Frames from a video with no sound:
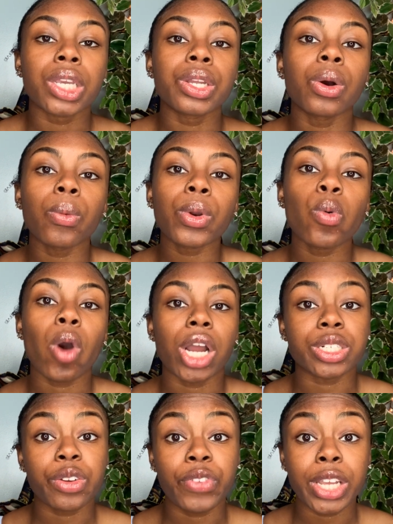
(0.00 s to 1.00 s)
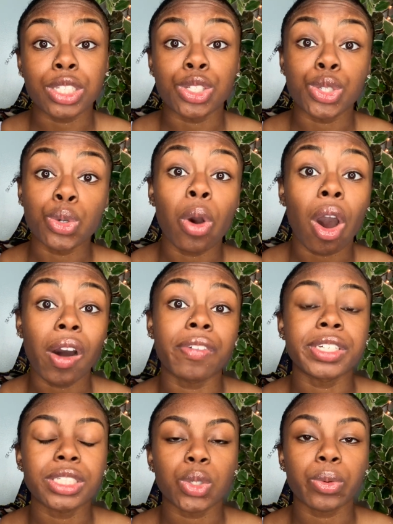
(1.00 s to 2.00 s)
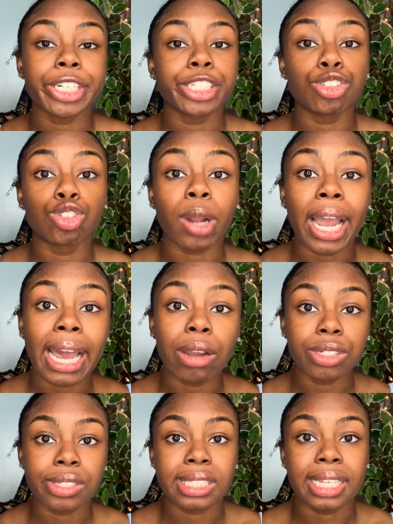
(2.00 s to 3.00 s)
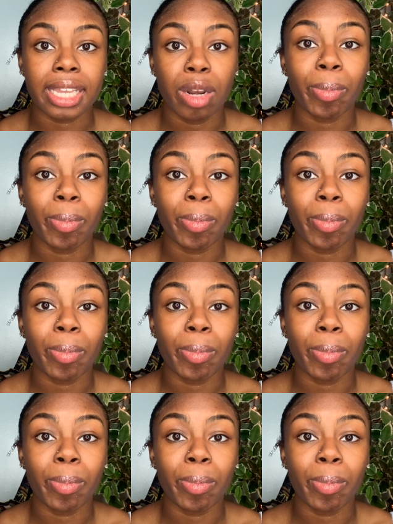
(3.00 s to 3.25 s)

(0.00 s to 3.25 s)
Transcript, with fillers: You don't want to wash your face too often to where you dry out your skin,